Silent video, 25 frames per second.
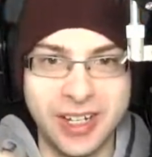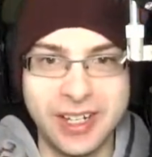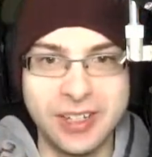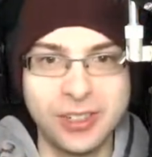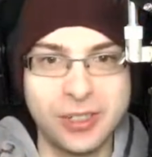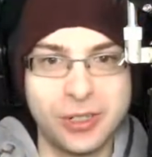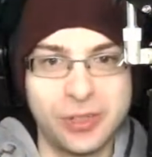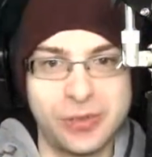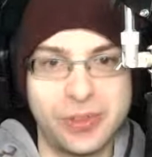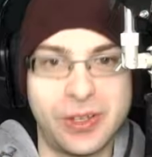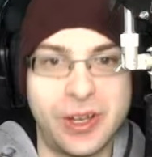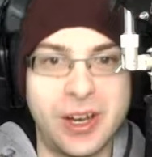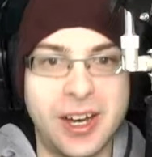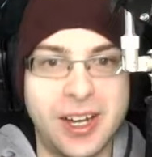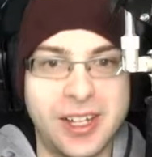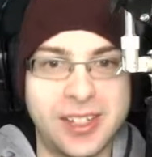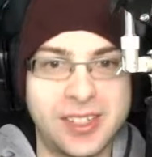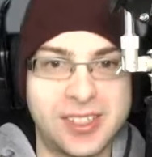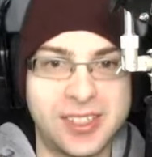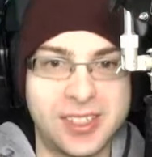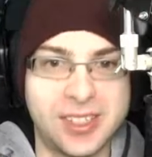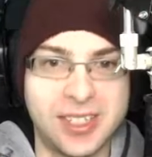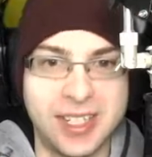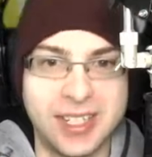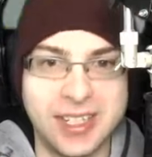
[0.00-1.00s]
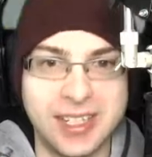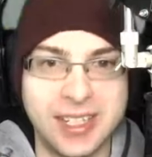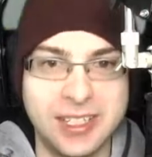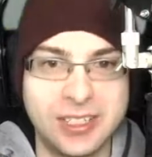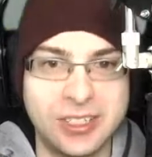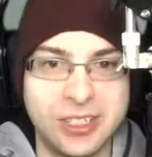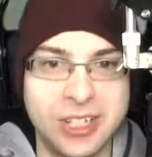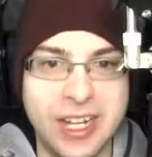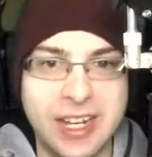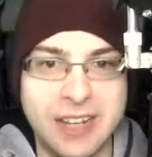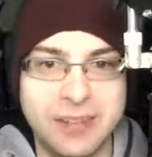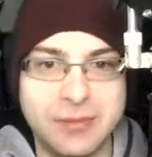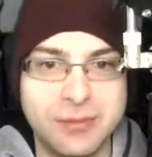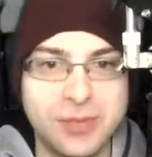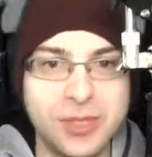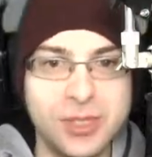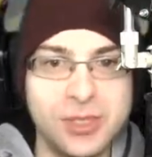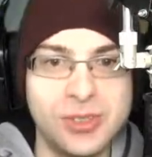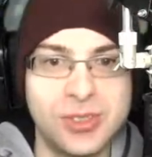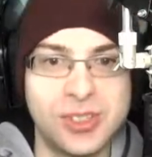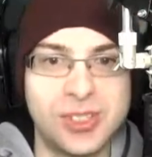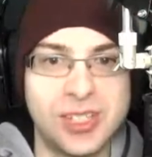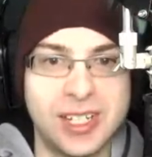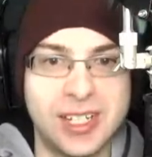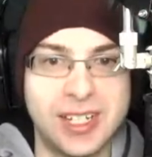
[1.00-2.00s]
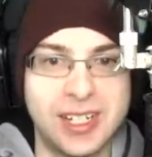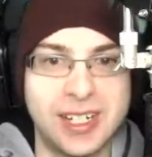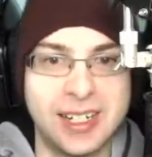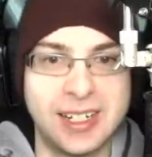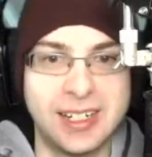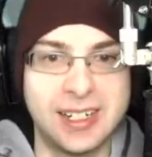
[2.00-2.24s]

inner thoughts, and then you have music,